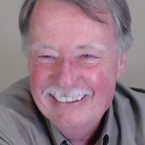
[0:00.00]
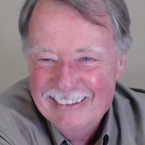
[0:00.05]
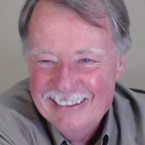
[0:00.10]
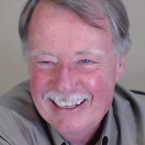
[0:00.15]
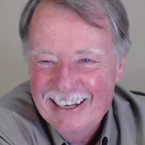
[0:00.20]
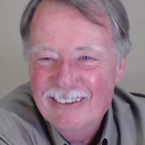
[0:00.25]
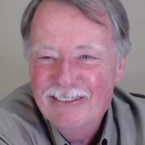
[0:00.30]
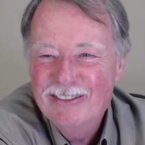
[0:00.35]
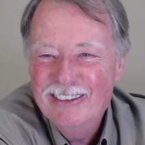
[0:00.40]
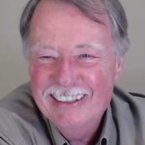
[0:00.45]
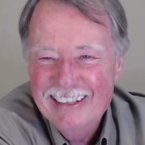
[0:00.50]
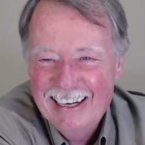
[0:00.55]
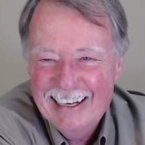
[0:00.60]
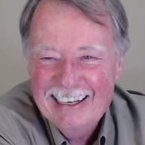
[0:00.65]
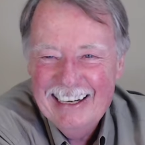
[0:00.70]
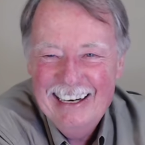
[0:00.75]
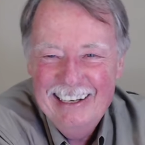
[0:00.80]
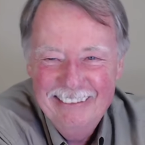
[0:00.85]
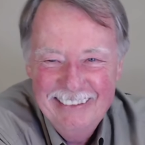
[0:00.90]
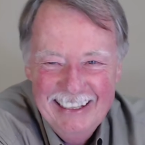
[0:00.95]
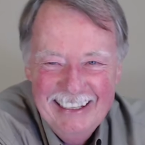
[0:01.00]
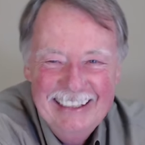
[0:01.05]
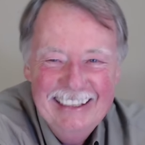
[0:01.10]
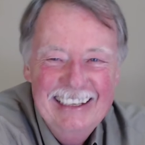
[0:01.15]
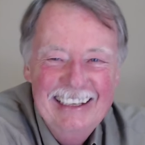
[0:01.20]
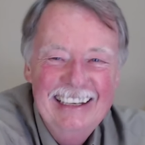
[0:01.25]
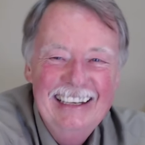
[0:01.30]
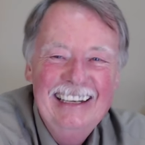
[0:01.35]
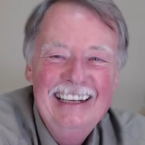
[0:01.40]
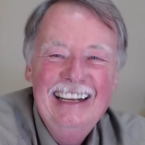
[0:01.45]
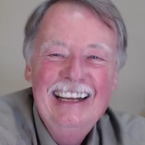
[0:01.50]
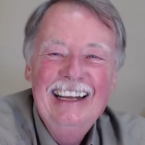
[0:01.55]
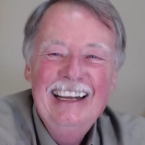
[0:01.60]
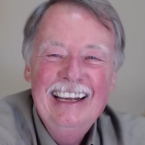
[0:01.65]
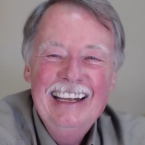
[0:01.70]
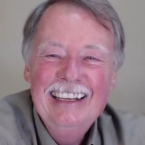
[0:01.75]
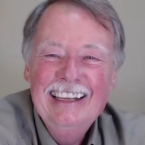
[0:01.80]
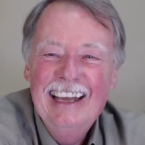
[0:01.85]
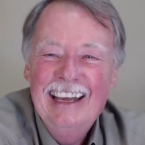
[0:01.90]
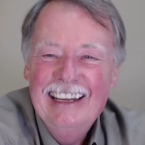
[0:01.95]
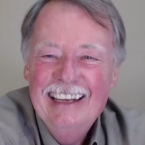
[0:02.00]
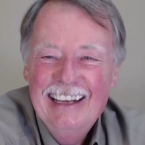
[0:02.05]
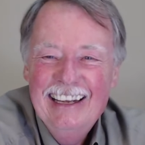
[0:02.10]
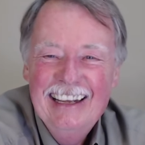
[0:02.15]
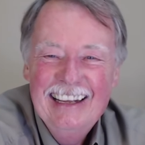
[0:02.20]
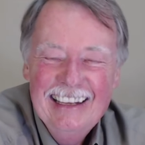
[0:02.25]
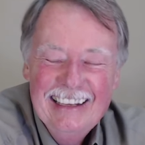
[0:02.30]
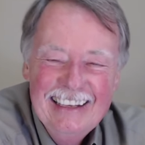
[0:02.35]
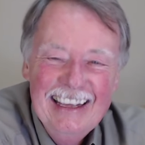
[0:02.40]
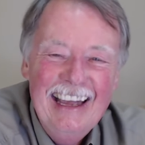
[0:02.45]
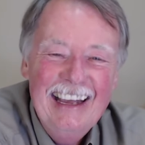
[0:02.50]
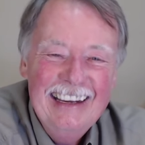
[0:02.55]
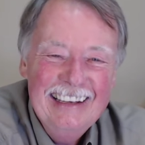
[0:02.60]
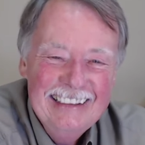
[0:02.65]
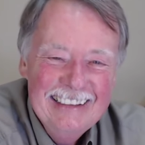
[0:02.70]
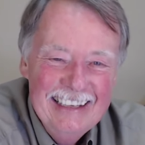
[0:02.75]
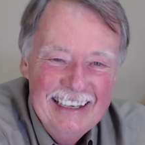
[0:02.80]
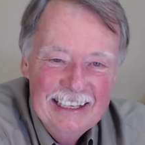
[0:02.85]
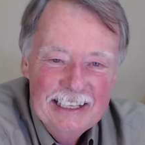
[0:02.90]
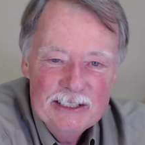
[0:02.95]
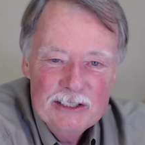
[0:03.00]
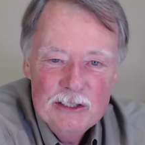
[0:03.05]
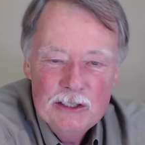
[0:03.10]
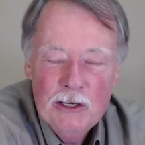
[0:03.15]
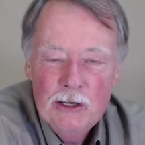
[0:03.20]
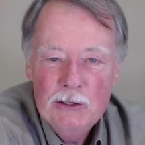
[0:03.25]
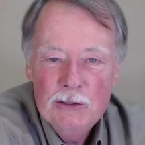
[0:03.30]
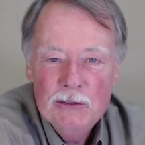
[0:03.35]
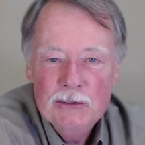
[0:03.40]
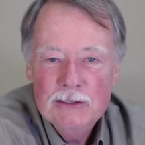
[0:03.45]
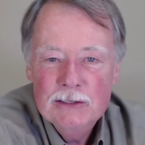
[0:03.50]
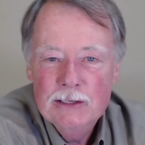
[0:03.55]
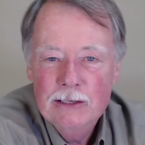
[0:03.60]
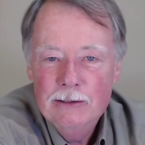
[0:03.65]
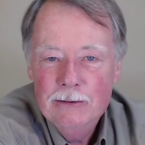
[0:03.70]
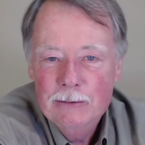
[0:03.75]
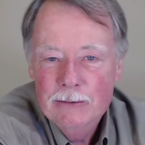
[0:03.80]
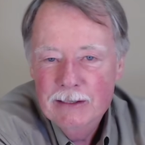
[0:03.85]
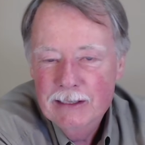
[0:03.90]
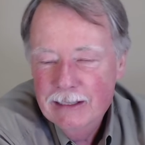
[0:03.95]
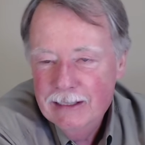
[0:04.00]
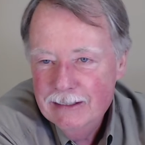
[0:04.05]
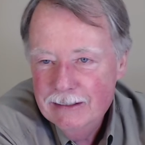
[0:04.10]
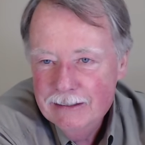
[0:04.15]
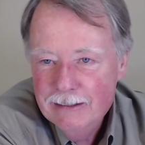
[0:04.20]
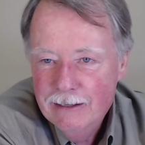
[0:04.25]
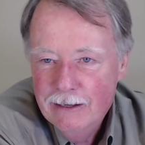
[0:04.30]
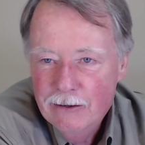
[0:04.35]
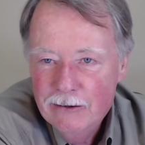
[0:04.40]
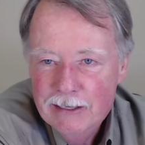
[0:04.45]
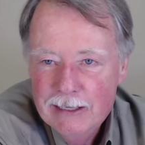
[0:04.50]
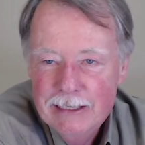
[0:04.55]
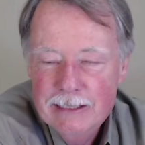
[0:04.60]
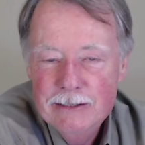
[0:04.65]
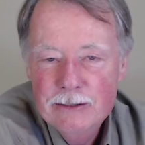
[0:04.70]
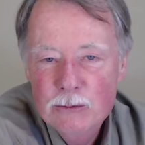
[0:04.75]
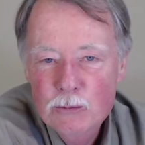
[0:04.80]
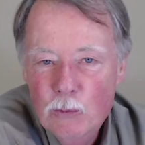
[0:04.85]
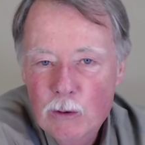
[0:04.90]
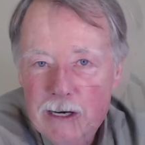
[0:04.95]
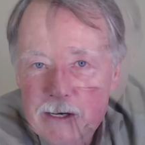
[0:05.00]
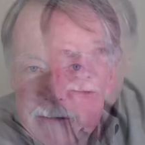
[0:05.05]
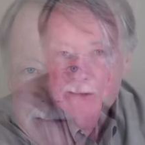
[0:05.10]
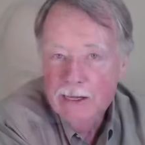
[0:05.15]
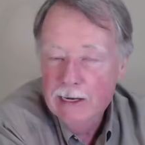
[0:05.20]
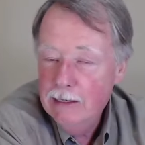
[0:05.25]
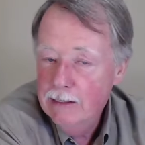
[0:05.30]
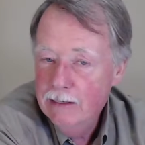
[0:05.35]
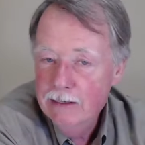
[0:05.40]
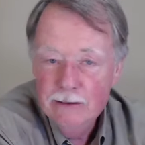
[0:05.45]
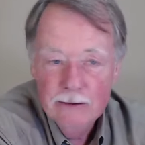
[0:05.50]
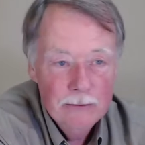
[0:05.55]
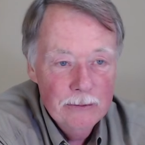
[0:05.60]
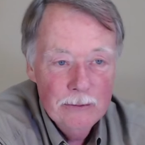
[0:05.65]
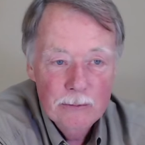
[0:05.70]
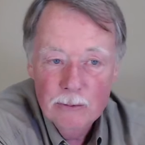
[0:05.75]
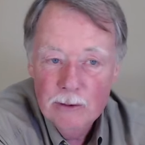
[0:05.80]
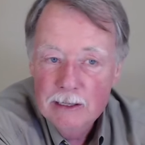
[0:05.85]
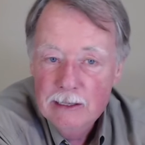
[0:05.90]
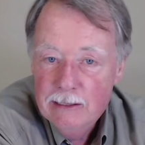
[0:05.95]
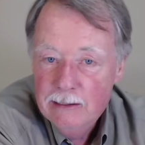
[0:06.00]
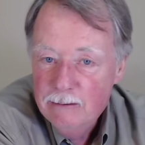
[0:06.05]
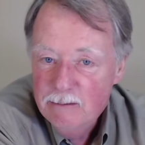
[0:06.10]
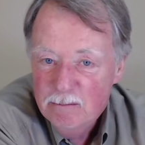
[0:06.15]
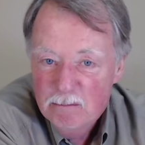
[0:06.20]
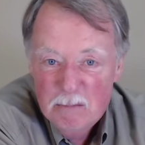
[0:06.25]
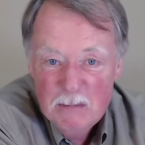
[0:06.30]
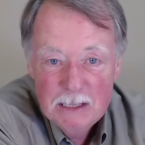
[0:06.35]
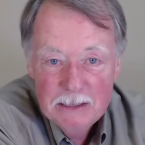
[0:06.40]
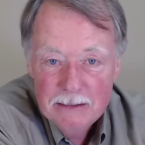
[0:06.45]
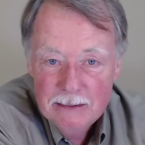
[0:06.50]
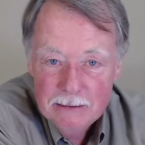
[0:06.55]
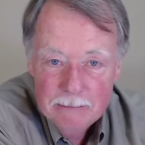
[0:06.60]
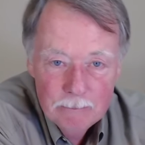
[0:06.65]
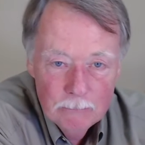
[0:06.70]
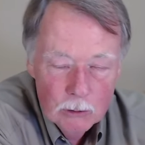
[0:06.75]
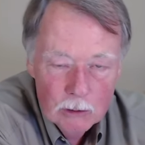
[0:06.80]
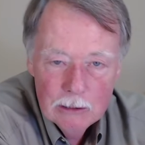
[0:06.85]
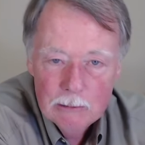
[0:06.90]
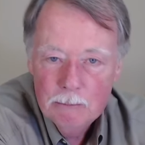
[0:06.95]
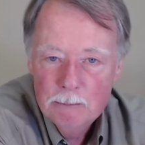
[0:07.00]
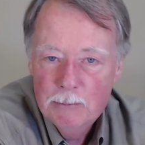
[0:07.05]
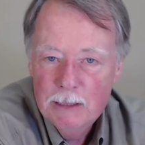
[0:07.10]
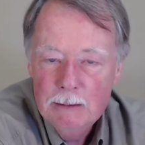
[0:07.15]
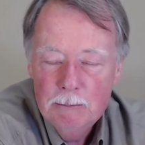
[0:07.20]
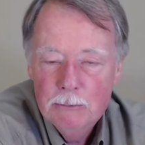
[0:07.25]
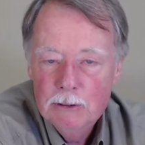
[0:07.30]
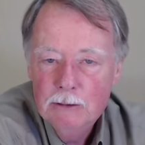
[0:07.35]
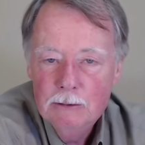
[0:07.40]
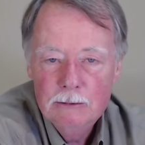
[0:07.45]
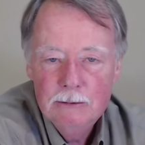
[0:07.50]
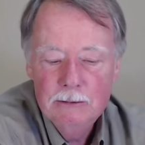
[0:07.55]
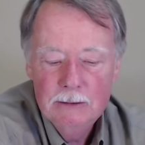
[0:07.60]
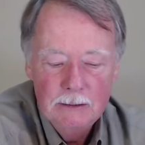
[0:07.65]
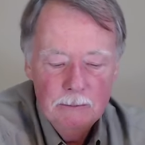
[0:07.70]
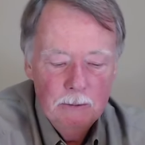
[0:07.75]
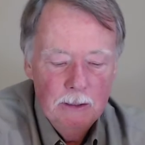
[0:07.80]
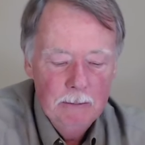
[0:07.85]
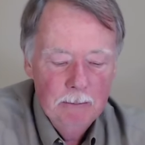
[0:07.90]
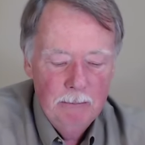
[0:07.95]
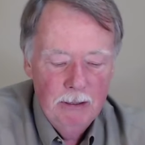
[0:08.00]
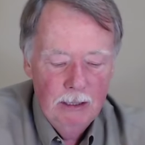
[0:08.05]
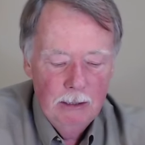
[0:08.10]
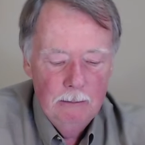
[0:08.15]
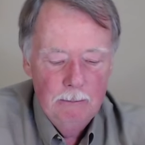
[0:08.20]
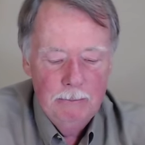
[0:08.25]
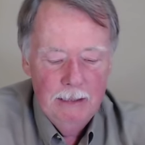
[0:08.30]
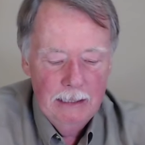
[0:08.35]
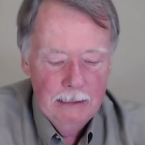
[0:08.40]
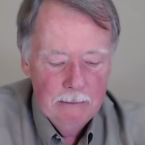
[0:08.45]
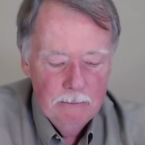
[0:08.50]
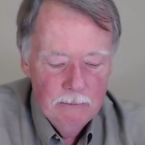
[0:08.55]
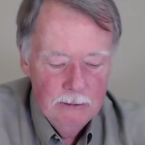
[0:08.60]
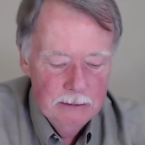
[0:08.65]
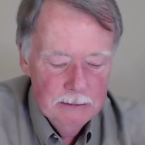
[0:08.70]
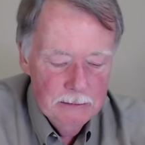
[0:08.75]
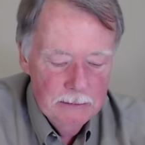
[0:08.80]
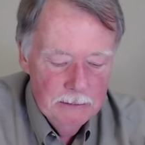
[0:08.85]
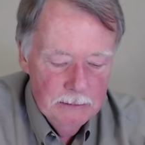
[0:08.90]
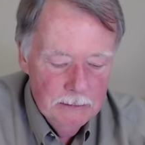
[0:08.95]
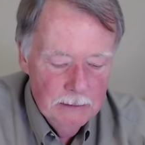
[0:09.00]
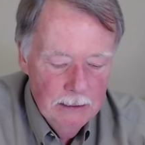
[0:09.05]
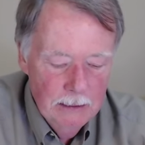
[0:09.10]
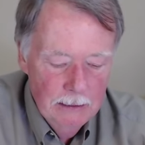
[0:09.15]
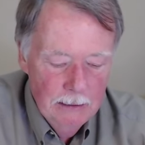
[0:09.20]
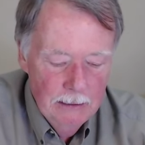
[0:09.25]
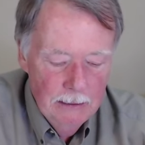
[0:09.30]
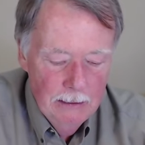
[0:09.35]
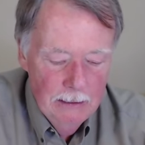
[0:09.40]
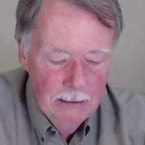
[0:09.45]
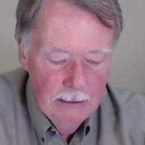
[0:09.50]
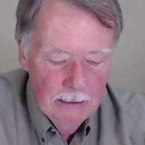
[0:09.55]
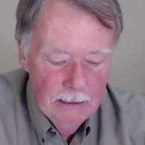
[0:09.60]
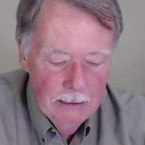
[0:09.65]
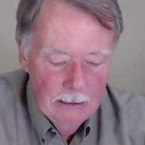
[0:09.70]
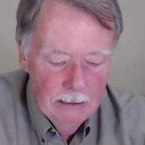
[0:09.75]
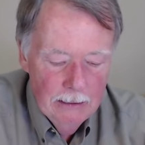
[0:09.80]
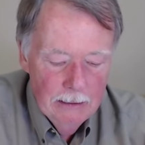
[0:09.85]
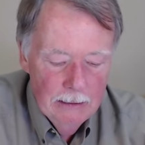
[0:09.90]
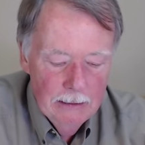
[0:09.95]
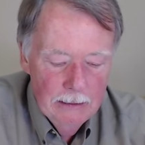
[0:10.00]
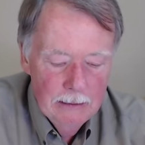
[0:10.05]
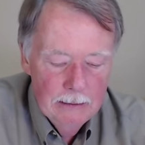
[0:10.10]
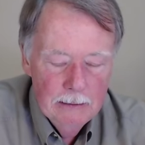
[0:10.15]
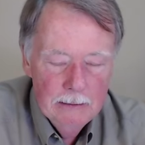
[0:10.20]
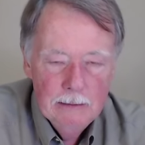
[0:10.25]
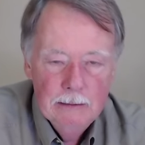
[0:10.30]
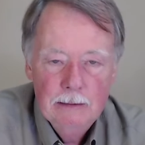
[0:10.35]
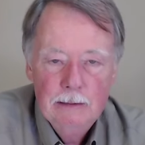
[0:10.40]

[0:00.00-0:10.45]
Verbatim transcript: Jeff, for that comment. Yes, very safe. Yeah, yeah, yeah. So, so uh, you know, it is where they killed three million more people when Pol Pot was uh,